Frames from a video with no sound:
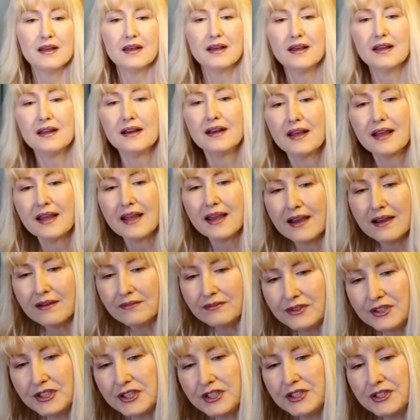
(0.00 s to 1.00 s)
And I
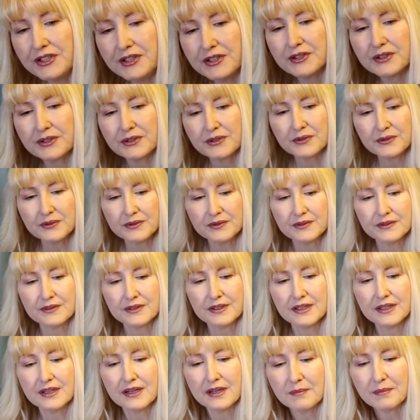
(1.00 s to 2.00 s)
have two,
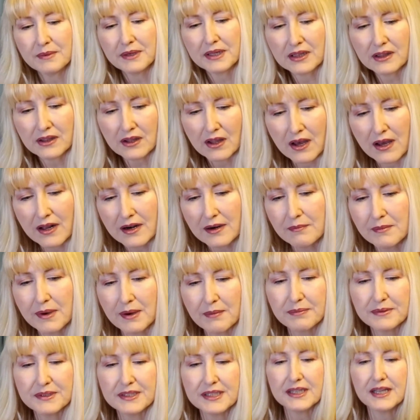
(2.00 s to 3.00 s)
and I'm going to lot them up
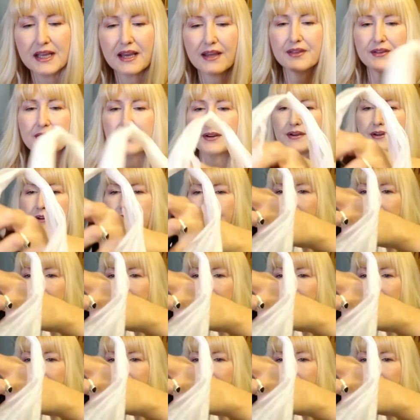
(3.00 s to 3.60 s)
together.